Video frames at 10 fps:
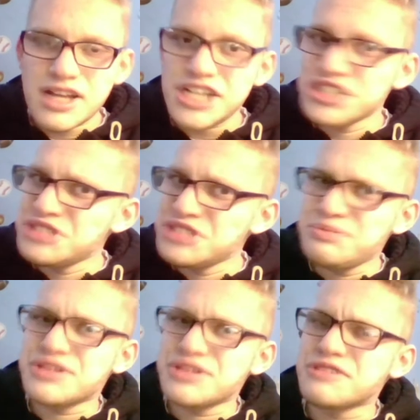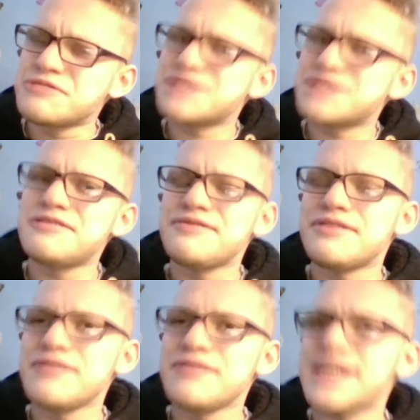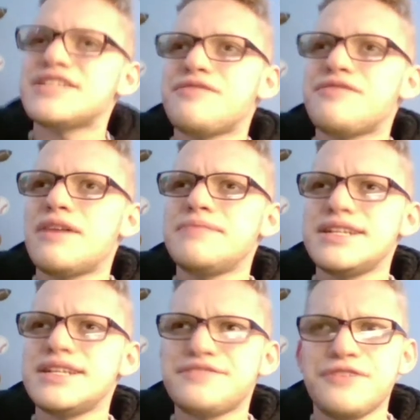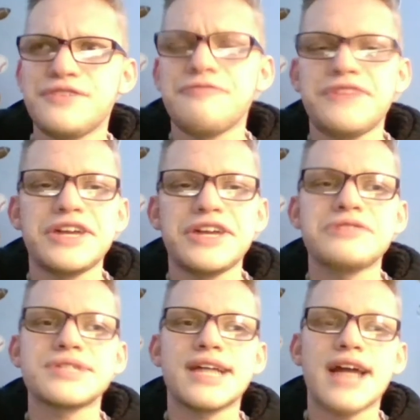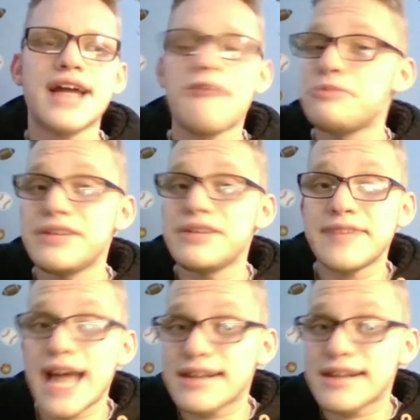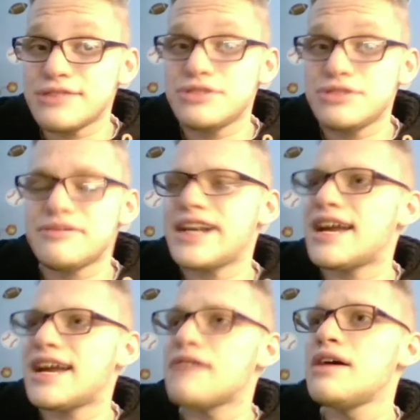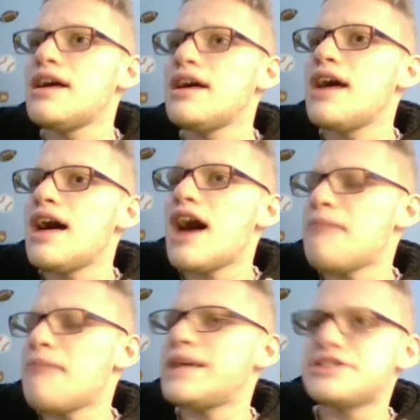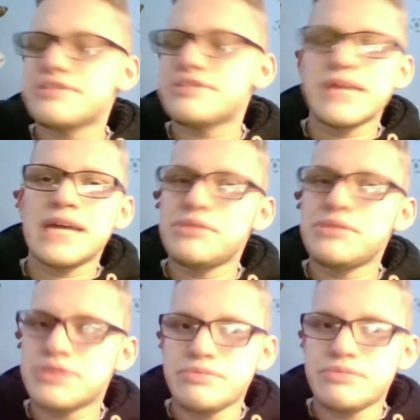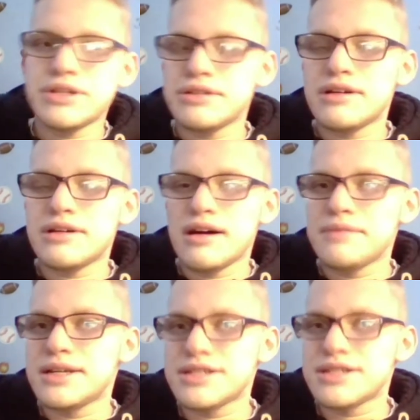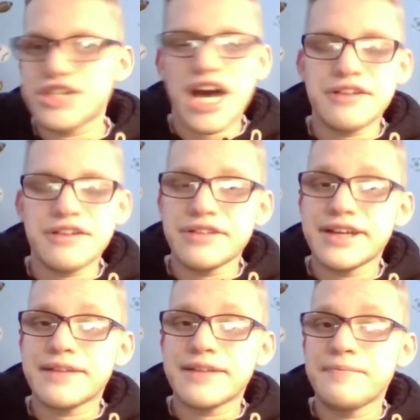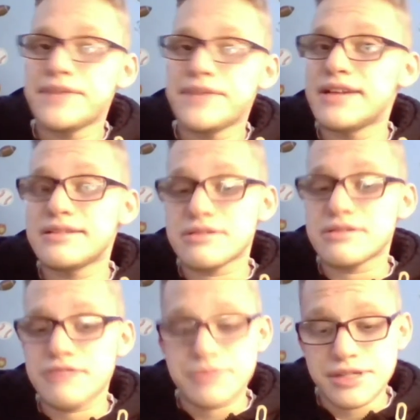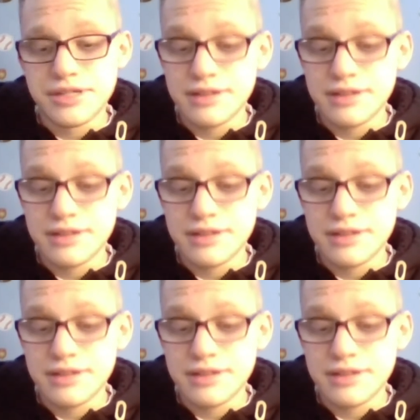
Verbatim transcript: to put the original links from these few videos that I will be reacting to right now. I might just be able to put his channel link in the description.